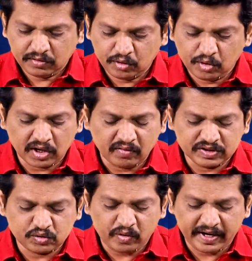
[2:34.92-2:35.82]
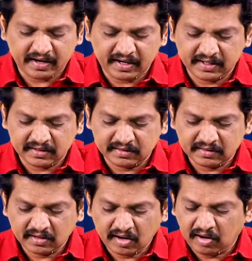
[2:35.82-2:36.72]
Gora was quite right,
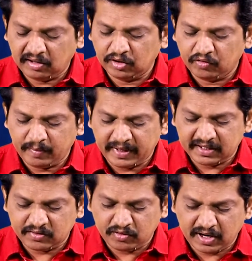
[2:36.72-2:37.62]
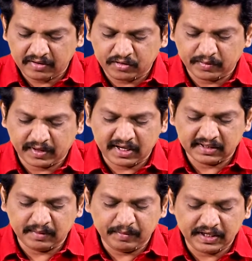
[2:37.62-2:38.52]
although we might have to take
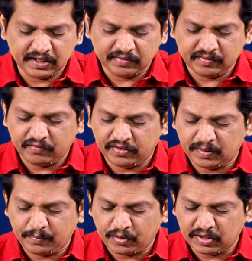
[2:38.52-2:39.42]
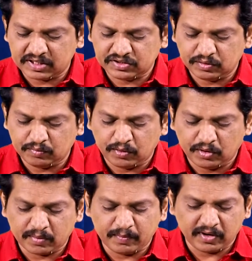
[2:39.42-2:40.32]
the meaning of the word progressive
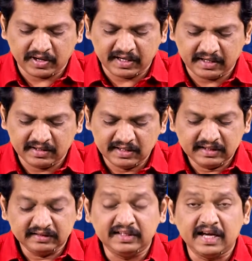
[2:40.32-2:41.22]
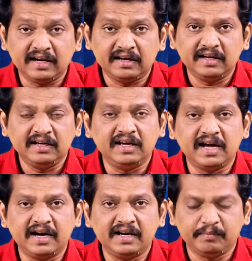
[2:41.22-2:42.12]
more broadly than he
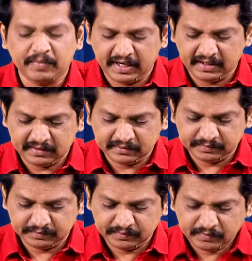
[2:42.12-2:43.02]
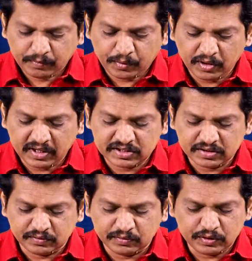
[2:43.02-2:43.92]
had in mind.
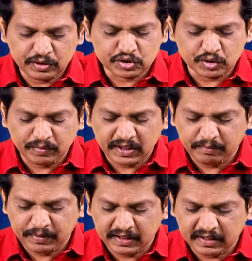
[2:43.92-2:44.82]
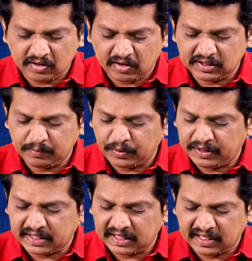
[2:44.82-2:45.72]
Progressive used to mean being on the
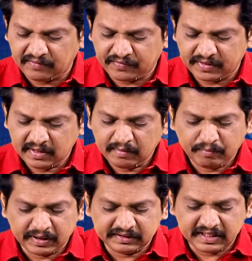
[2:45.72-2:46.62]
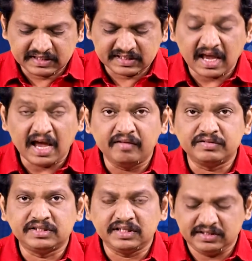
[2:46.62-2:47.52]
political left, but things have
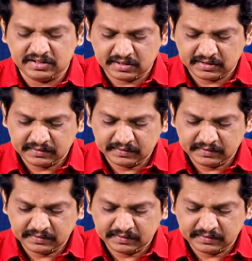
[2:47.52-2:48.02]
changed.